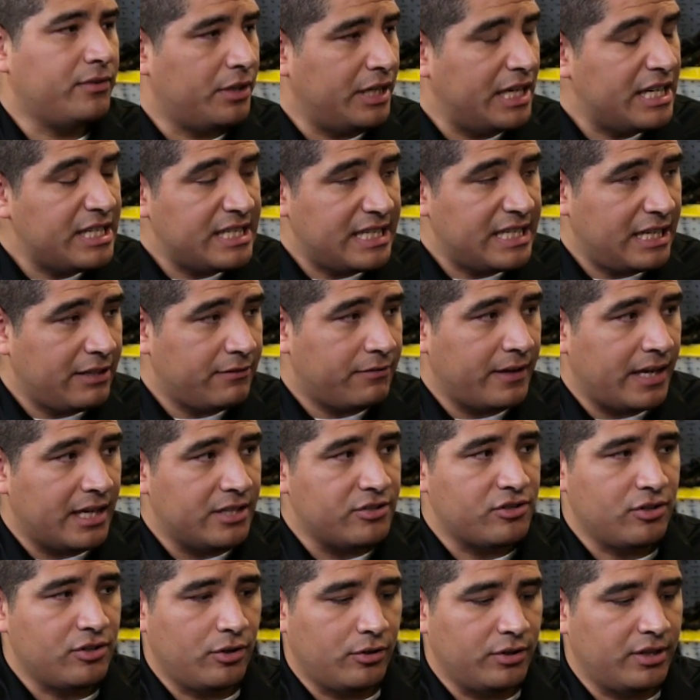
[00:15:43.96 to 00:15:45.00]
your intake
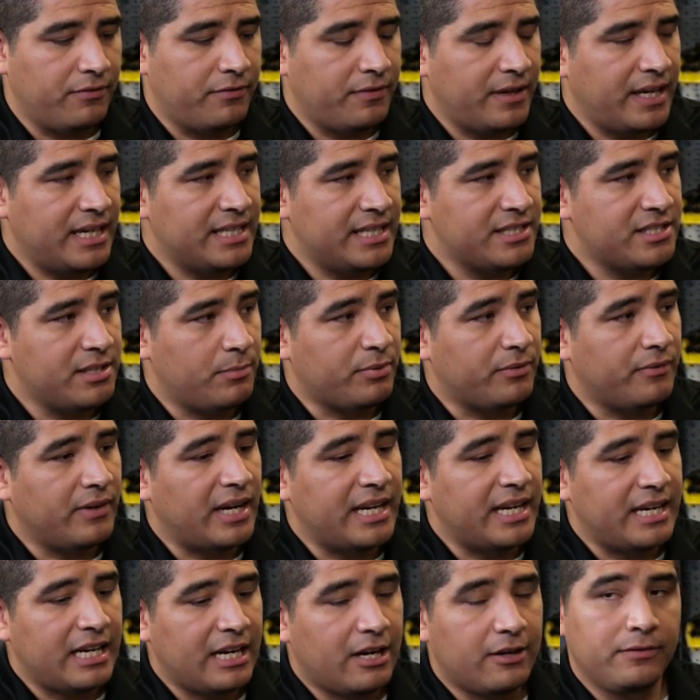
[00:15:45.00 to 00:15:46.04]
fans are the fans that
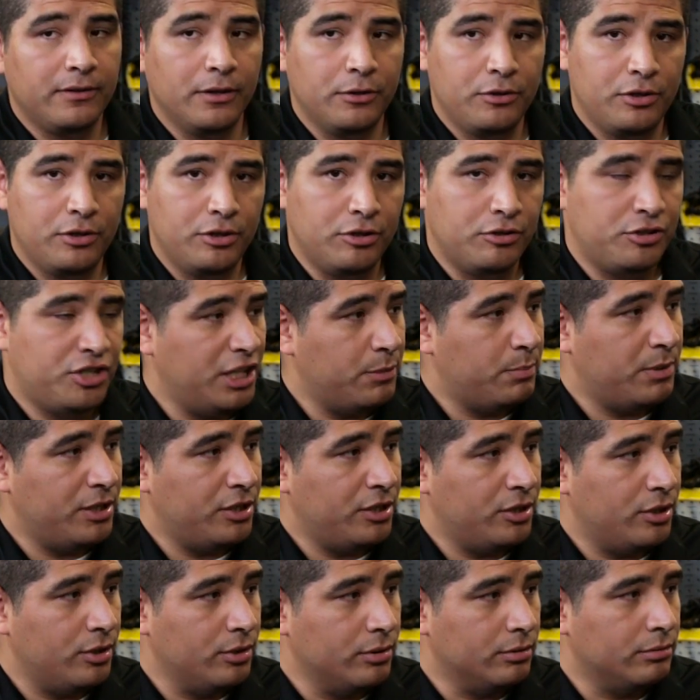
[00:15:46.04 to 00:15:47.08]
provide airflow to your
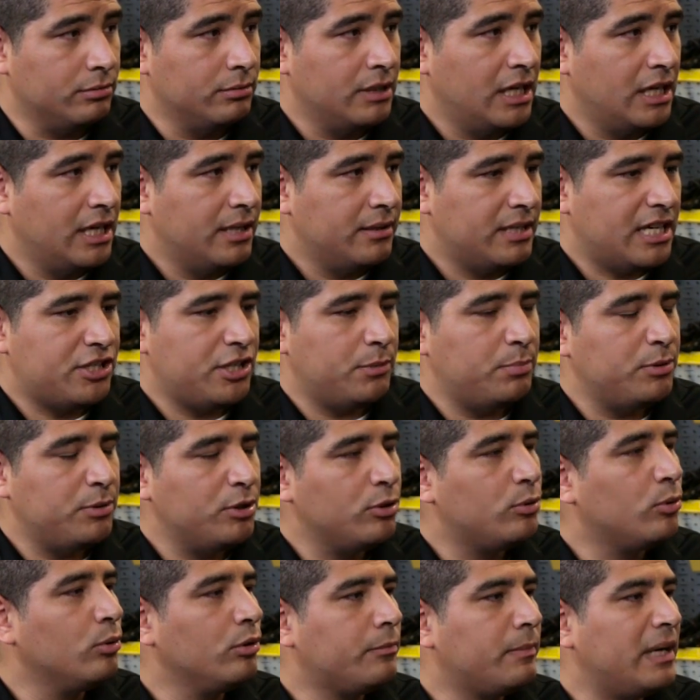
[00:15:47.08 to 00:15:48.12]
GPU, that
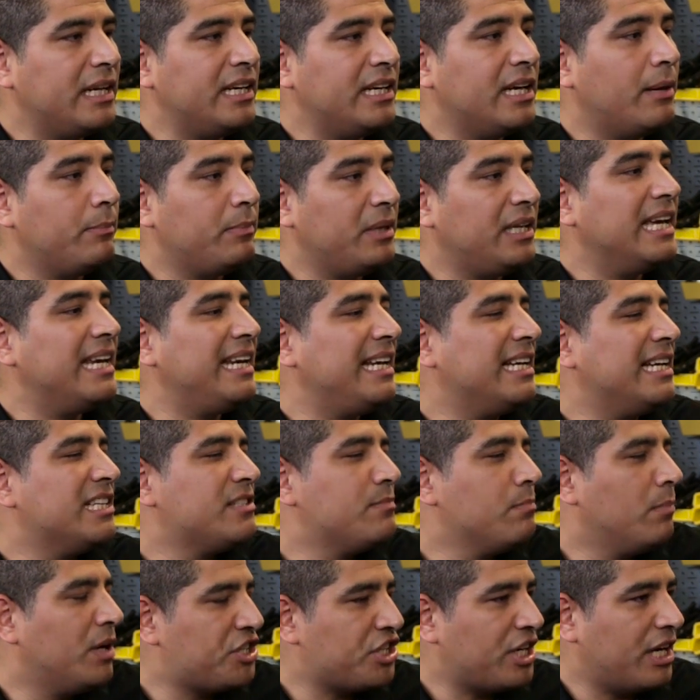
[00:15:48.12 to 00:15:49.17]
GPU cooler might not be getting
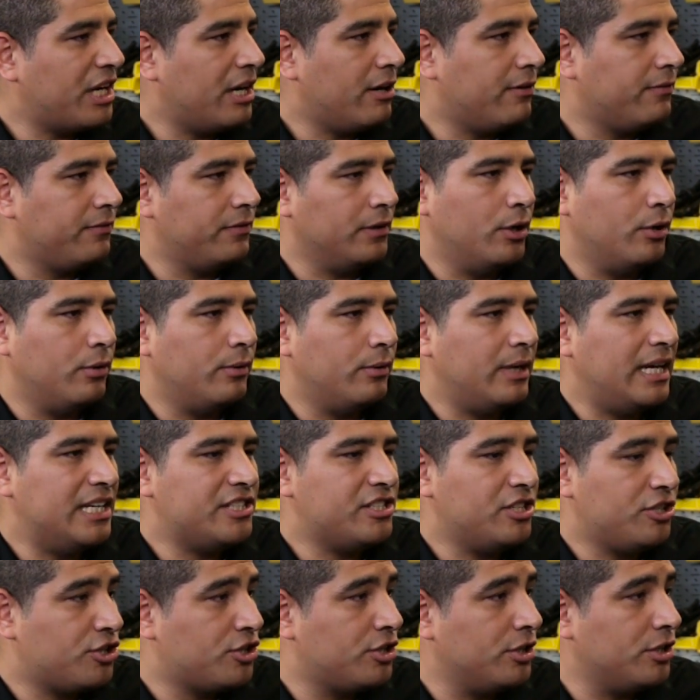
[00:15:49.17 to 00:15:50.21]
as much airflow
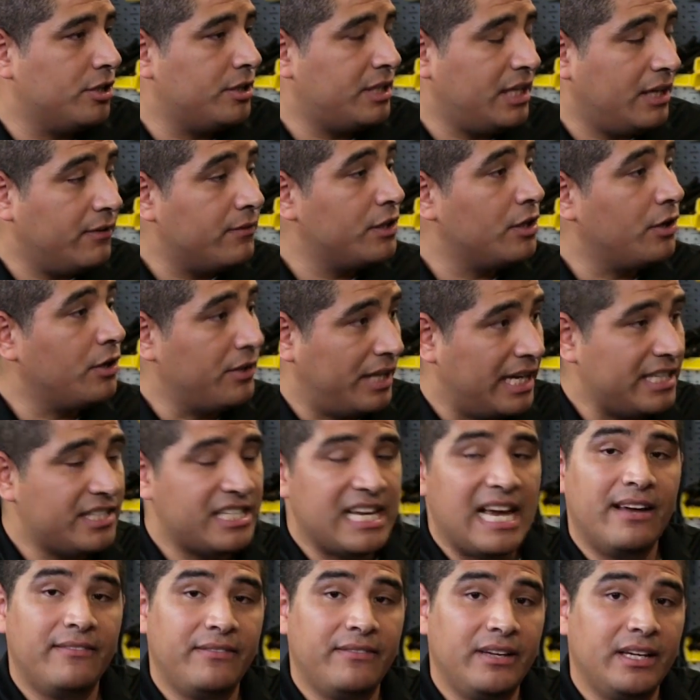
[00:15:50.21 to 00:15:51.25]
as it should, even though that's
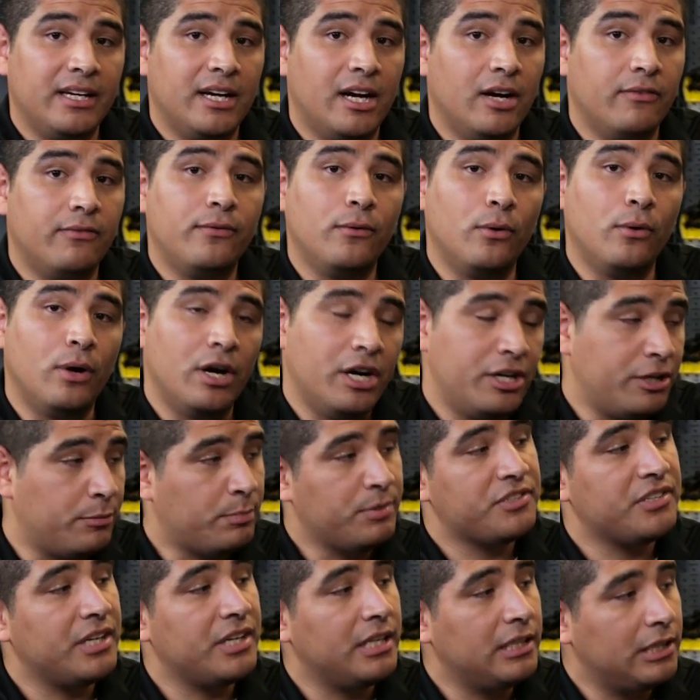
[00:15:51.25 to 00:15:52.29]
having a full
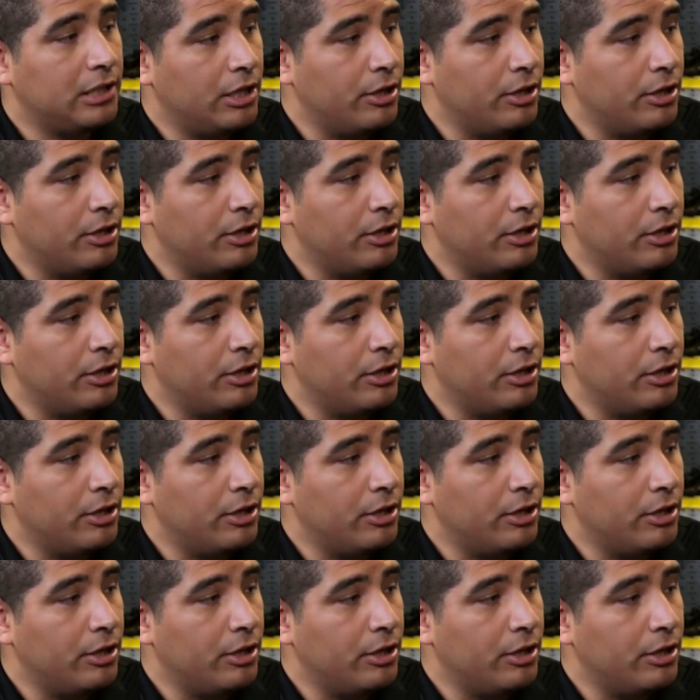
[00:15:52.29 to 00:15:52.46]
100%